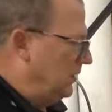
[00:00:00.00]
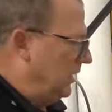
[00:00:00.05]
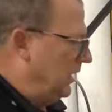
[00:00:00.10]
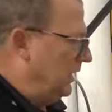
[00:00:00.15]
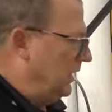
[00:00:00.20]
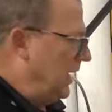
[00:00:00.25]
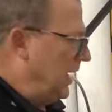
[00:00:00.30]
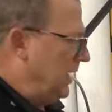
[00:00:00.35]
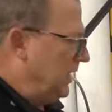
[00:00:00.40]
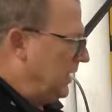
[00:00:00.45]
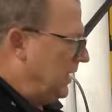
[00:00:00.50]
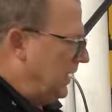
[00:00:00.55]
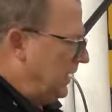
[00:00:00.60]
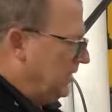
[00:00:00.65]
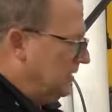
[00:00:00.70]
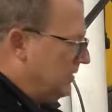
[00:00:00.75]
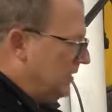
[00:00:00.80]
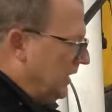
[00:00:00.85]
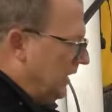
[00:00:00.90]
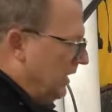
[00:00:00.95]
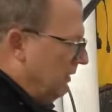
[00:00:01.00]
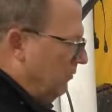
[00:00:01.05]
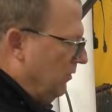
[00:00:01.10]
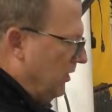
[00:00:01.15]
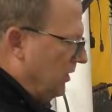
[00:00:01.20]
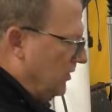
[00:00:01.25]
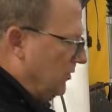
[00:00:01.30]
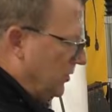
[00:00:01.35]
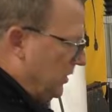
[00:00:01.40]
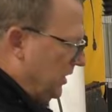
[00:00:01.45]
In that case, I
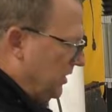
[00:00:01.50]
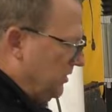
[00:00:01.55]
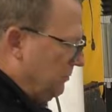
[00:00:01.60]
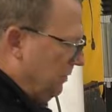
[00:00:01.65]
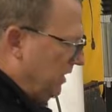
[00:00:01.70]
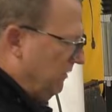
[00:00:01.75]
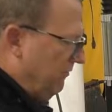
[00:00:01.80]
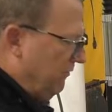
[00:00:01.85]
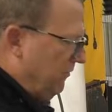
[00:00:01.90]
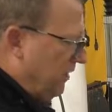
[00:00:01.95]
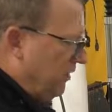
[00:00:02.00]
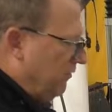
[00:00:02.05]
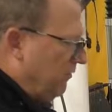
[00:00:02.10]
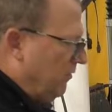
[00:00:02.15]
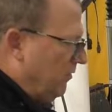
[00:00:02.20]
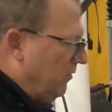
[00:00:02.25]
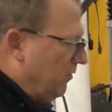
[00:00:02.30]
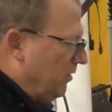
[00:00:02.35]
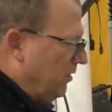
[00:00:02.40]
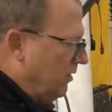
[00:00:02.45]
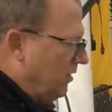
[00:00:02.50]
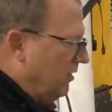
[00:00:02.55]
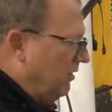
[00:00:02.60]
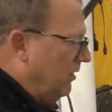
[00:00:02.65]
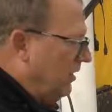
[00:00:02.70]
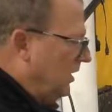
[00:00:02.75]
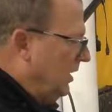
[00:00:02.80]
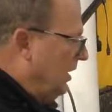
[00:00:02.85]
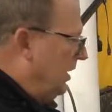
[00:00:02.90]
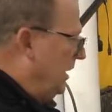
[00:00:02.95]
would adjust my front roller,
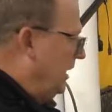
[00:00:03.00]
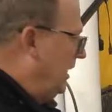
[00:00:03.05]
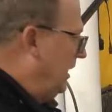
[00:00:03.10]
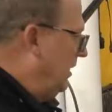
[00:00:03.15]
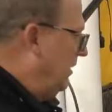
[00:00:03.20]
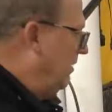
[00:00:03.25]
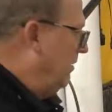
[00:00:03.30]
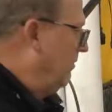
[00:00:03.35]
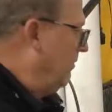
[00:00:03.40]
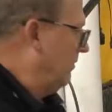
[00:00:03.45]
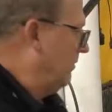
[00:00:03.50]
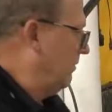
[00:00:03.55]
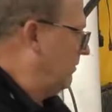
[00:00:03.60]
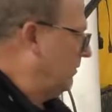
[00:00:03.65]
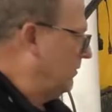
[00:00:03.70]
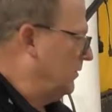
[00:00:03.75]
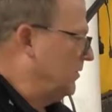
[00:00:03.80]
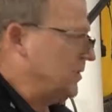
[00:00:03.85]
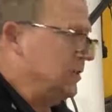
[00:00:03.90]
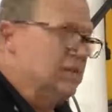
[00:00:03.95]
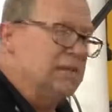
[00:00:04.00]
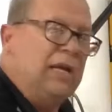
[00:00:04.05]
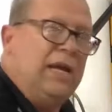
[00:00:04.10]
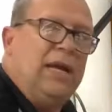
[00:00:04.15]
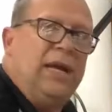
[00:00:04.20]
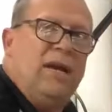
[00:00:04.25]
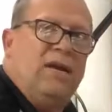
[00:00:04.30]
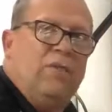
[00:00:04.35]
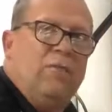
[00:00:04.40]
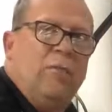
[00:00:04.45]
and since I
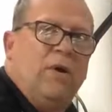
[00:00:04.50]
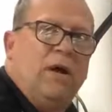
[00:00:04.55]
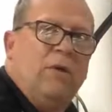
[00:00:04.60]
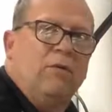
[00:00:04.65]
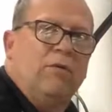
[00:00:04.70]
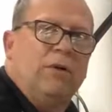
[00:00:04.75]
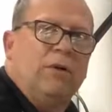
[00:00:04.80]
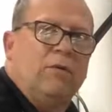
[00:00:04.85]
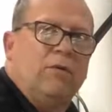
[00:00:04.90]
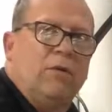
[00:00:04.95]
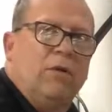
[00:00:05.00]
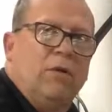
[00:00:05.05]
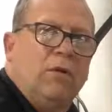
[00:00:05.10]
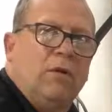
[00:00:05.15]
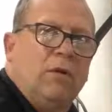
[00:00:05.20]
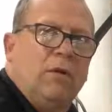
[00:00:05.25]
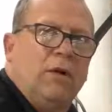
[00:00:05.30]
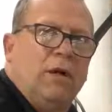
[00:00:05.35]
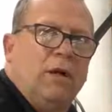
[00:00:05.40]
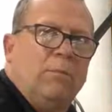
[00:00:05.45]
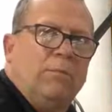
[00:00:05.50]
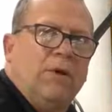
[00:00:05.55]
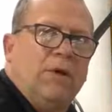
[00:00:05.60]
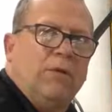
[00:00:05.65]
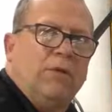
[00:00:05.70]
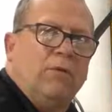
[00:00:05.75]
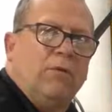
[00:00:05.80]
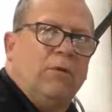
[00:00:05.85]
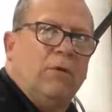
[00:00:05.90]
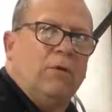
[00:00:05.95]
have my rear roller up
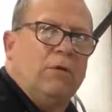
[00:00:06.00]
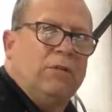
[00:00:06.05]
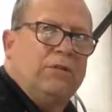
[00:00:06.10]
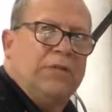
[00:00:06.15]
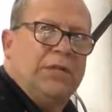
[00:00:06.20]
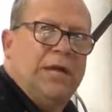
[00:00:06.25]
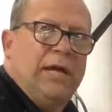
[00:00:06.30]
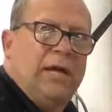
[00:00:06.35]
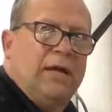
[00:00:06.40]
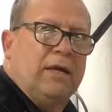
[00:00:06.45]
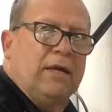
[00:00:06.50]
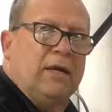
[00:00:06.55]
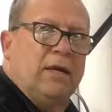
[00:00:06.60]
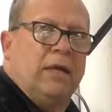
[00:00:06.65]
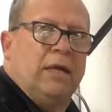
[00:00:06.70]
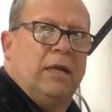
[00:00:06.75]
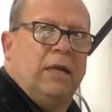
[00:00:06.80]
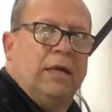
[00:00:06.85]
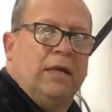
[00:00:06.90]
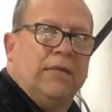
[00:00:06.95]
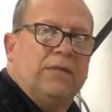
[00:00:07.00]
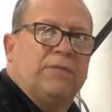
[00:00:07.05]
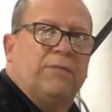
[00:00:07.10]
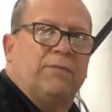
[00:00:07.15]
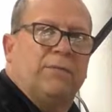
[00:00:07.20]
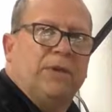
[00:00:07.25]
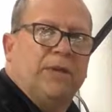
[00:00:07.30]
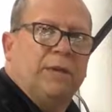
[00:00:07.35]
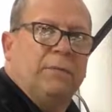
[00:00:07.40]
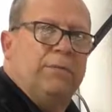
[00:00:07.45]
on the roller jack, it's
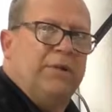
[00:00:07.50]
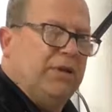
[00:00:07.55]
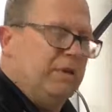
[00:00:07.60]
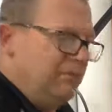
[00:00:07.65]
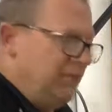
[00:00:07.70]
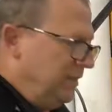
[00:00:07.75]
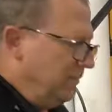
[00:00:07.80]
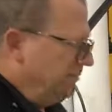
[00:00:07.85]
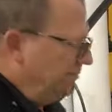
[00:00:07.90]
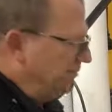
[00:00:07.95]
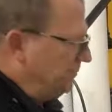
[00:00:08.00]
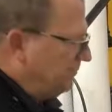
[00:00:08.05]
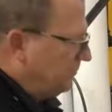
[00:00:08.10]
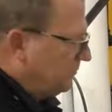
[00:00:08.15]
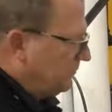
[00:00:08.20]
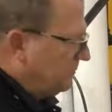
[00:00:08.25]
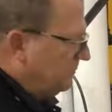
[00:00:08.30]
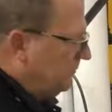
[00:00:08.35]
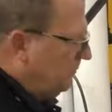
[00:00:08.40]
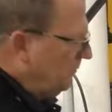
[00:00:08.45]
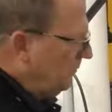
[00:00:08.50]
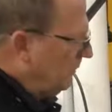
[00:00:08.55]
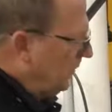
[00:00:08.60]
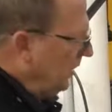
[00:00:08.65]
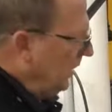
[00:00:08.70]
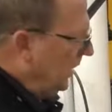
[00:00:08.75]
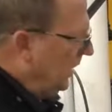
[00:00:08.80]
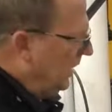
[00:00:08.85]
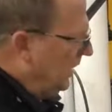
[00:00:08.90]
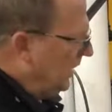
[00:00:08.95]
free to pivot,
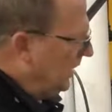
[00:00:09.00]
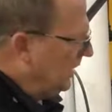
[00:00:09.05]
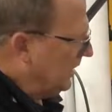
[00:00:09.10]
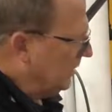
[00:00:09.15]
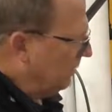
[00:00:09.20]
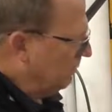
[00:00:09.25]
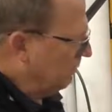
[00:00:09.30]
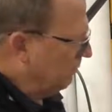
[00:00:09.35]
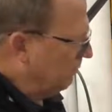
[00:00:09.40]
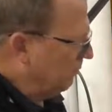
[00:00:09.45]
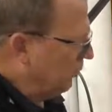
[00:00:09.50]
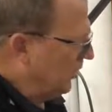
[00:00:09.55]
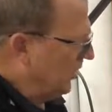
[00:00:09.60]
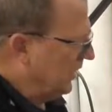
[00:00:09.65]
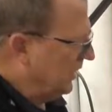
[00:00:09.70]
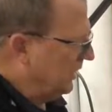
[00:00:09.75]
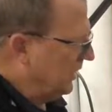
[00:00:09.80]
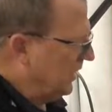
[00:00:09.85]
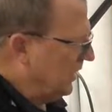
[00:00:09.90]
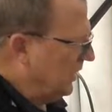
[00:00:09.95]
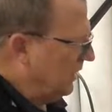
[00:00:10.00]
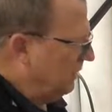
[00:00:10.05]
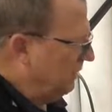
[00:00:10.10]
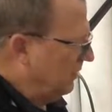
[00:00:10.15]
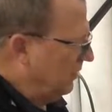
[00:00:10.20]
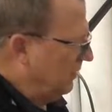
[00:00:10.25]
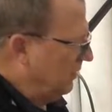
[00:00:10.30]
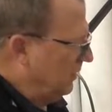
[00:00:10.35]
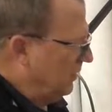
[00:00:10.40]
and I can bring that